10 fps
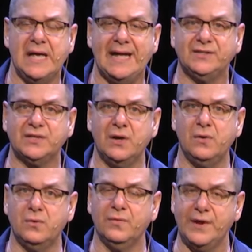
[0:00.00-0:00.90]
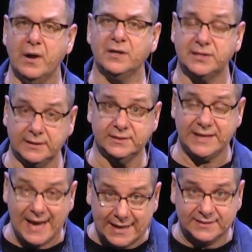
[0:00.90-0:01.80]
And so there are
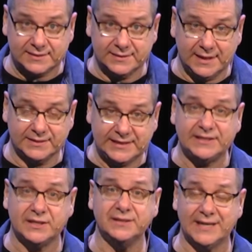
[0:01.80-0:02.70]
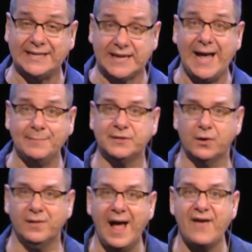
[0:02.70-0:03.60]
seasons and times in
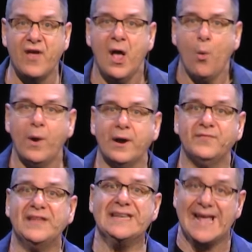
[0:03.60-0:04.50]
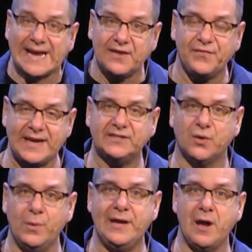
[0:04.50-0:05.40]
our life where the negative things that
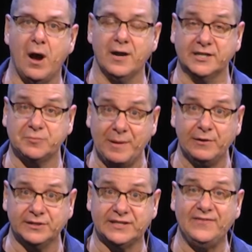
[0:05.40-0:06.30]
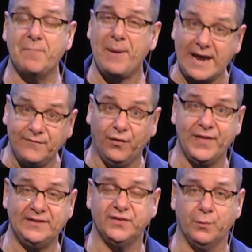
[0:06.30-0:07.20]
we are experiencing, the painful
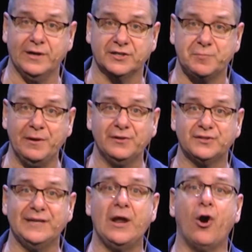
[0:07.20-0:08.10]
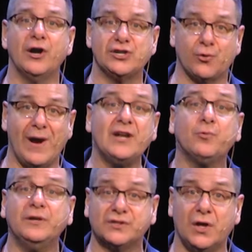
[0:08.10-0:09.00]
things that we are experiencing, are a direct
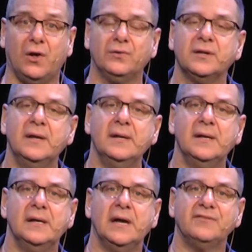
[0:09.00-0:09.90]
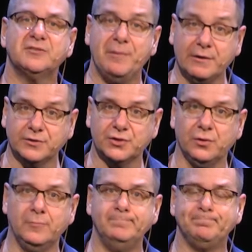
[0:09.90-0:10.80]
result of spiritual